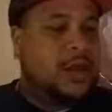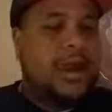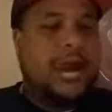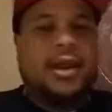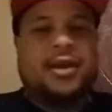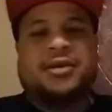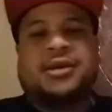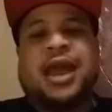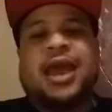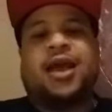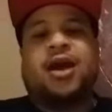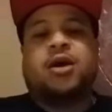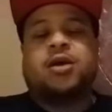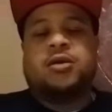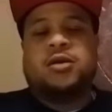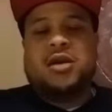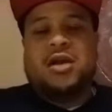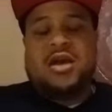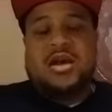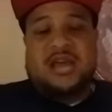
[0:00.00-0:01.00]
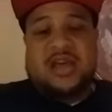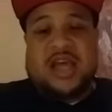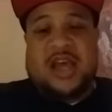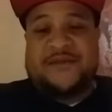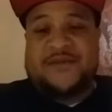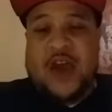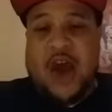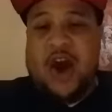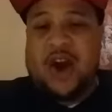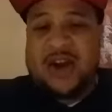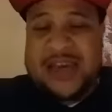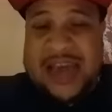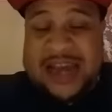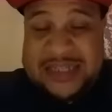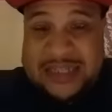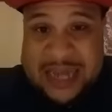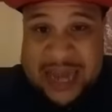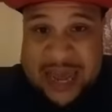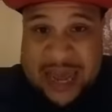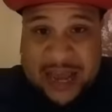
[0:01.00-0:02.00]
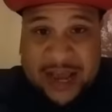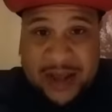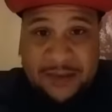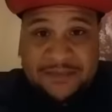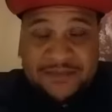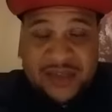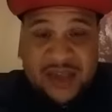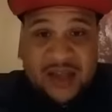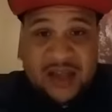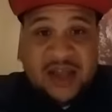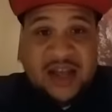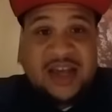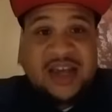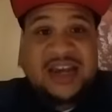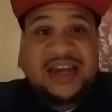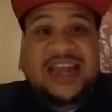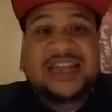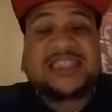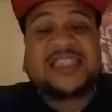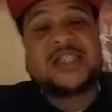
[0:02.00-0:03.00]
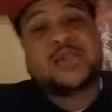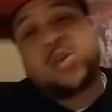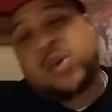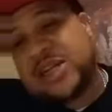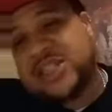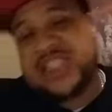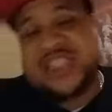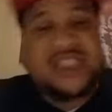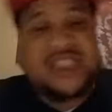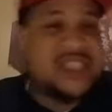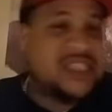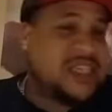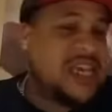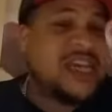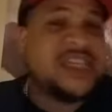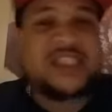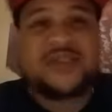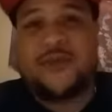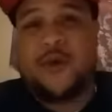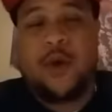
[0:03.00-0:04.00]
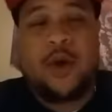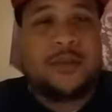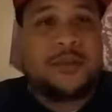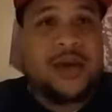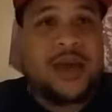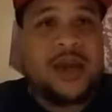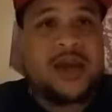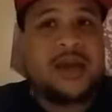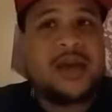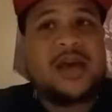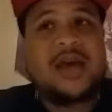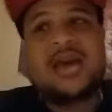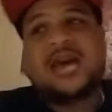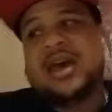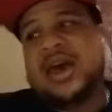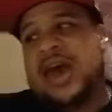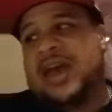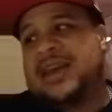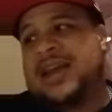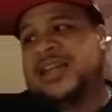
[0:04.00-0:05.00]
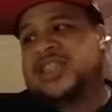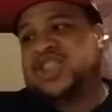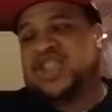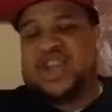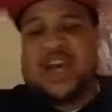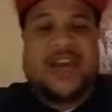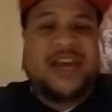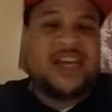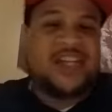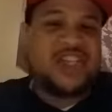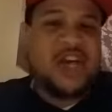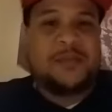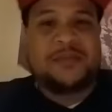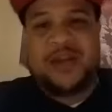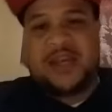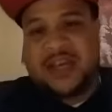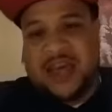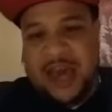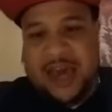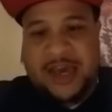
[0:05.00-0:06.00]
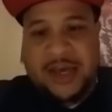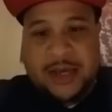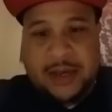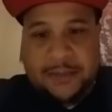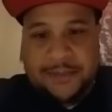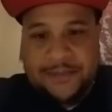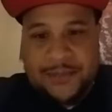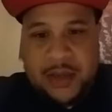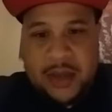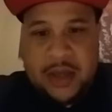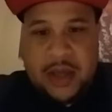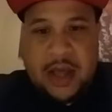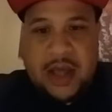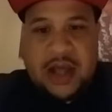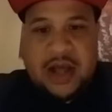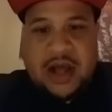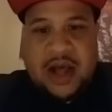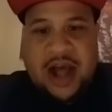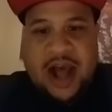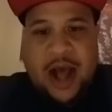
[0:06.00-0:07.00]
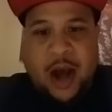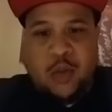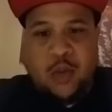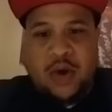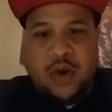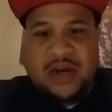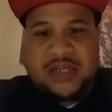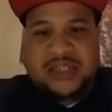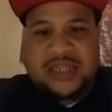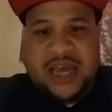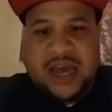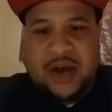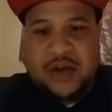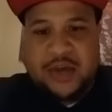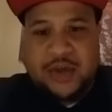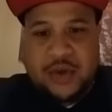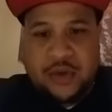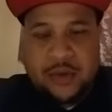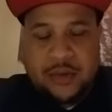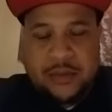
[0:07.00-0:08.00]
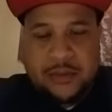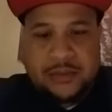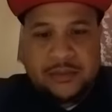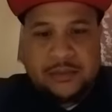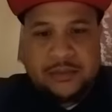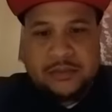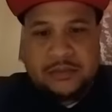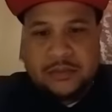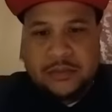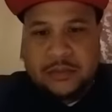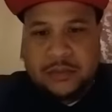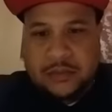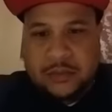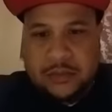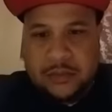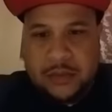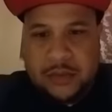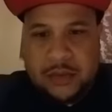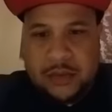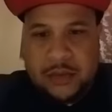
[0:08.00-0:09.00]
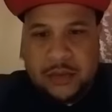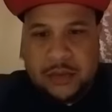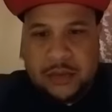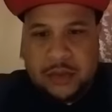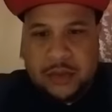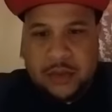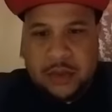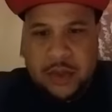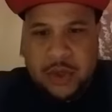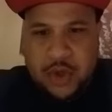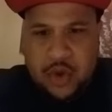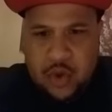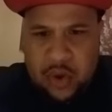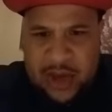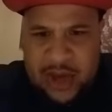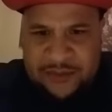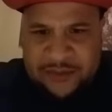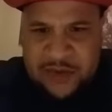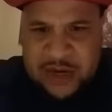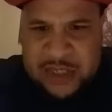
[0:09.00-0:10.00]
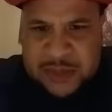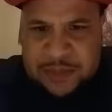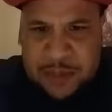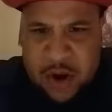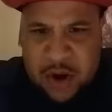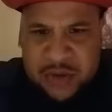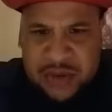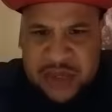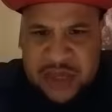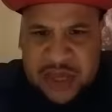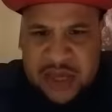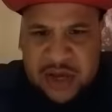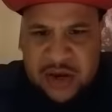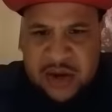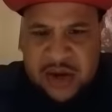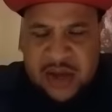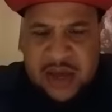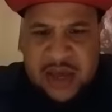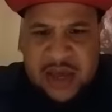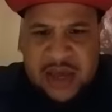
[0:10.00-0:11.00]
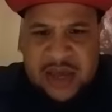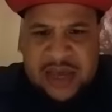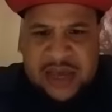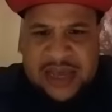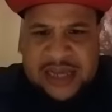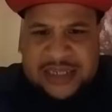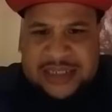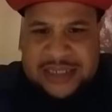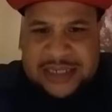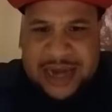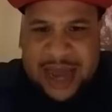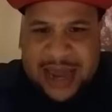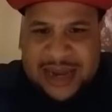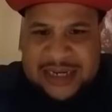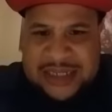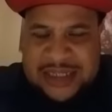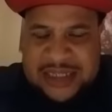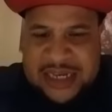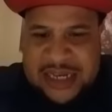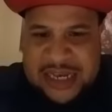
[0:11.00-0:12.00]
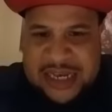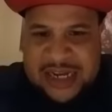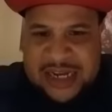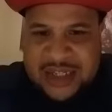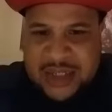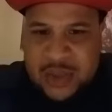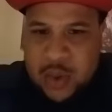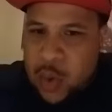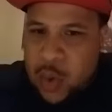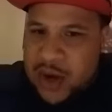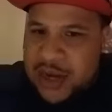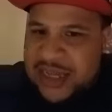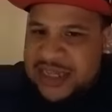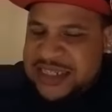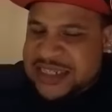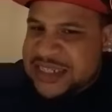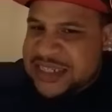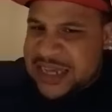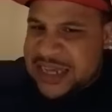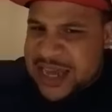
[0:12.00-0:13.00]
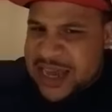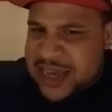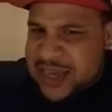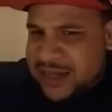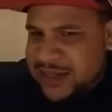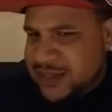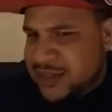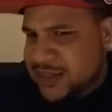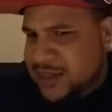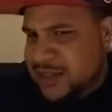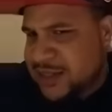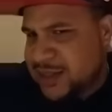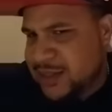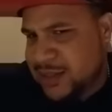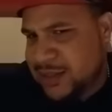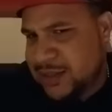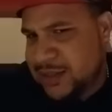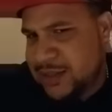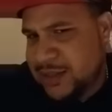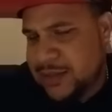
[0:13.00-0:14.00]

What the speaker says: Now, if y'all got time, let's switch seats for a minute and let's change up the game. I want to tell you, Hugh Hefner's birth year is 1926.